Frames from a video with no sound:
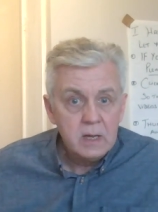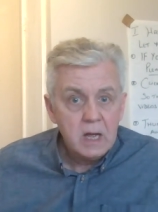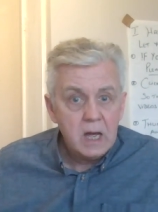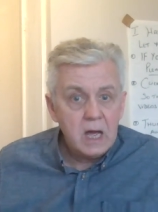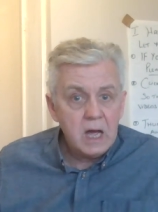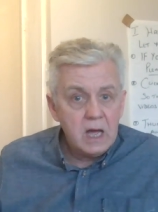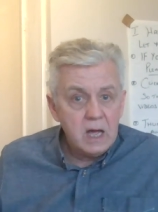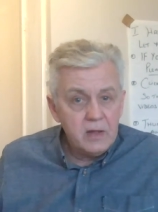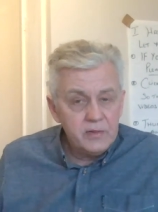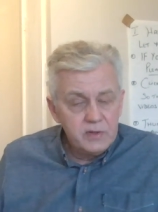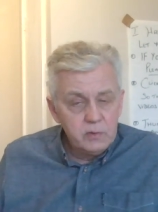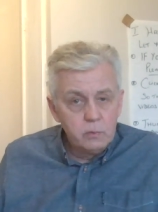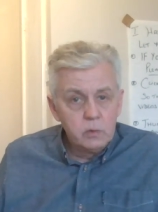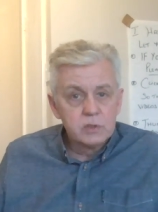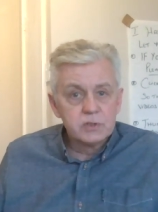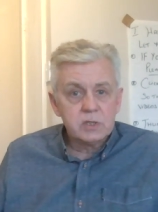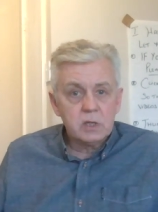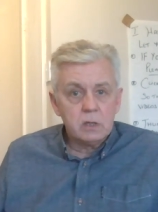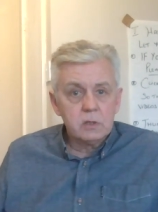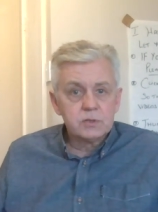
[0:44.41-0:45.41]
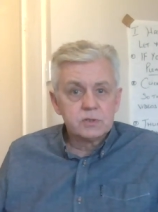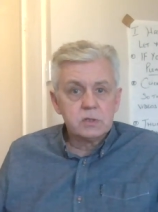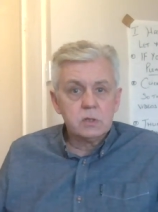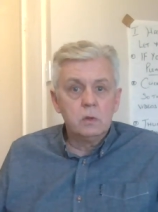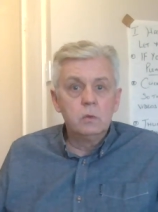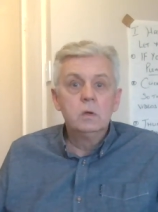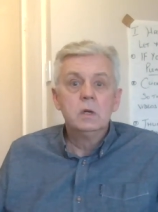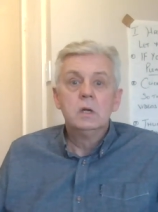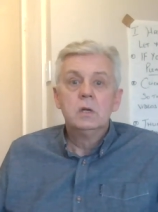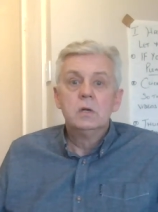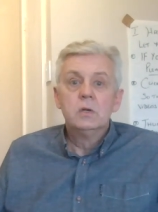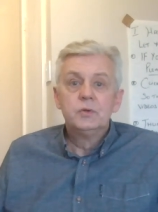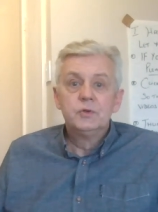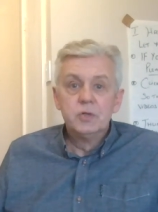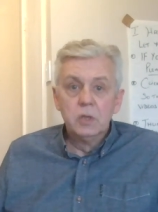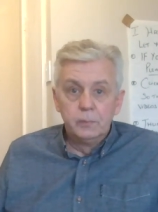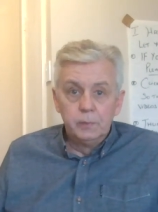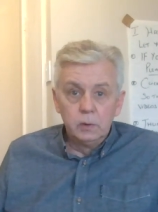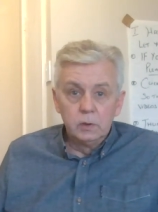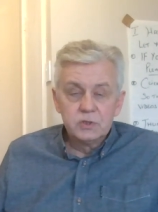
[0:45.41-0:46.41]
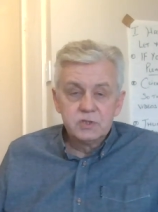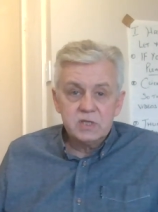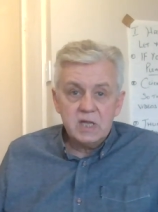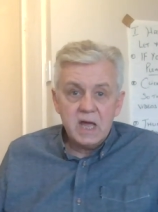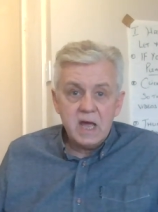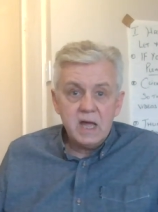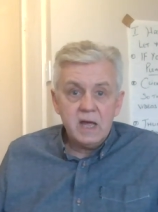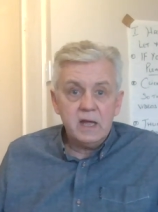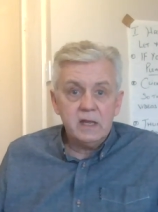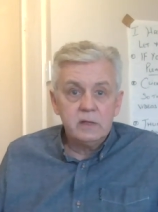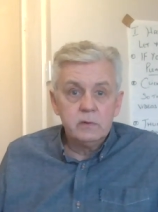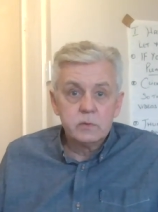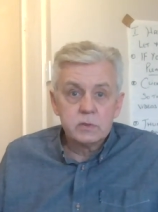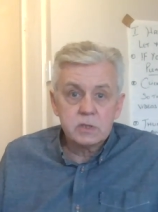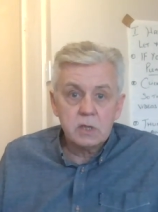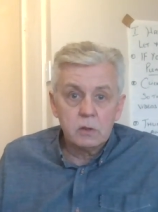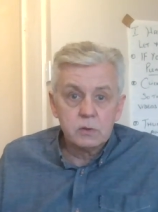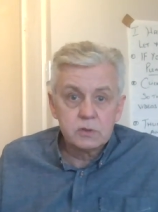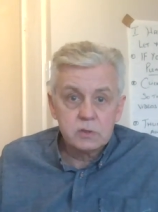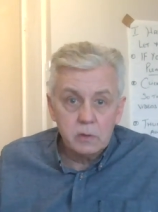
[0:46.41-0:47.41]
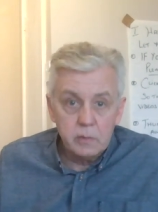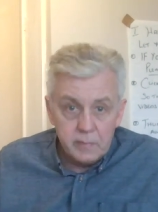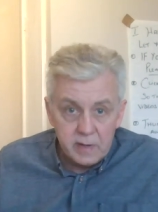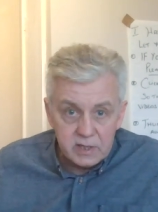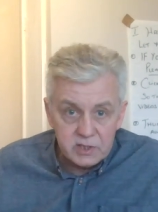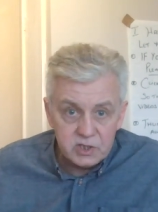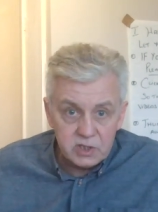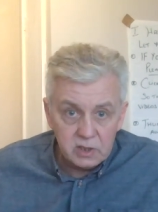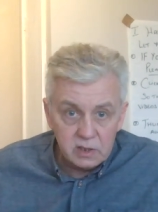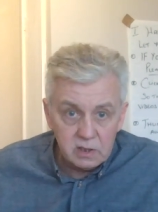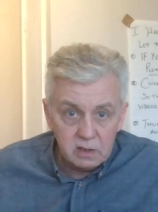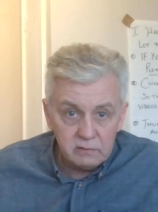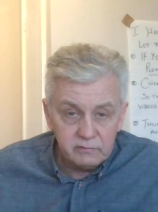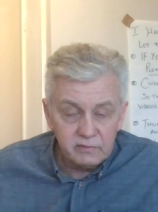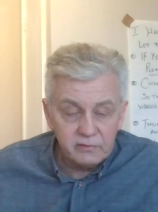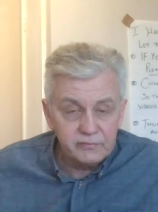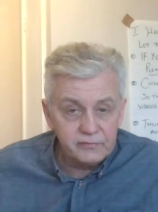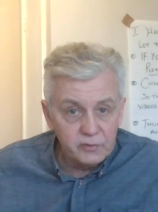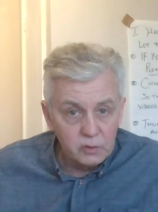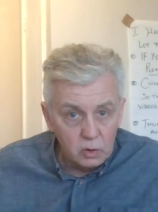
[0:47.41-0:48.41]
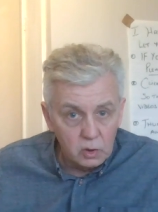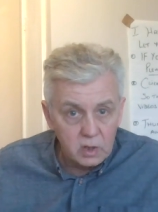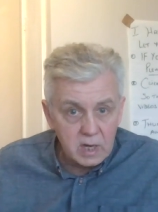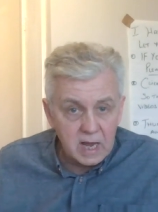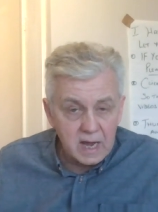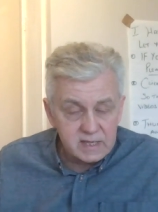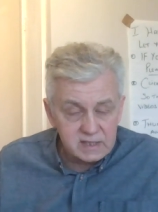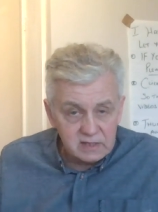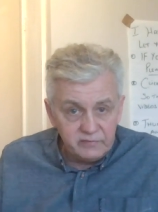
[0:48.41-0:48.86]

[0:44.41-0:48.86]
Uh, there was also doubles there, and there was also a mention of a forecast.